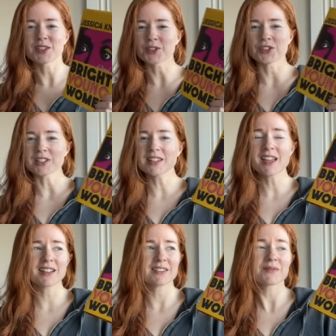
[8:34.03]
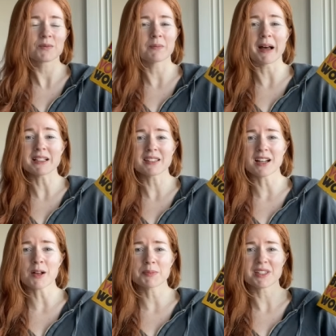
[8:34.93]
they're just like messed
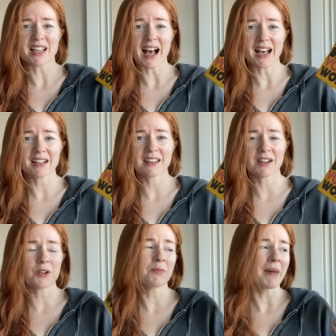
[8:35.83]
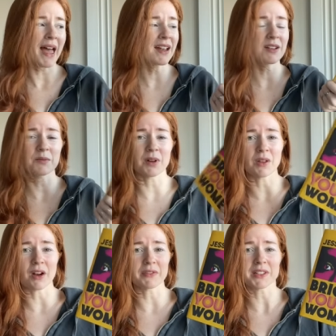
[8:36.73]
up, sad little men a
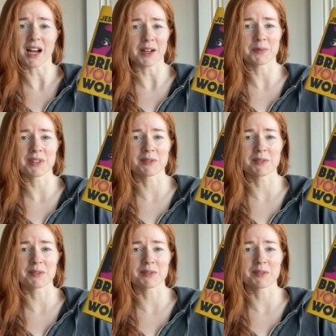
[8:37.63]
lot of the times,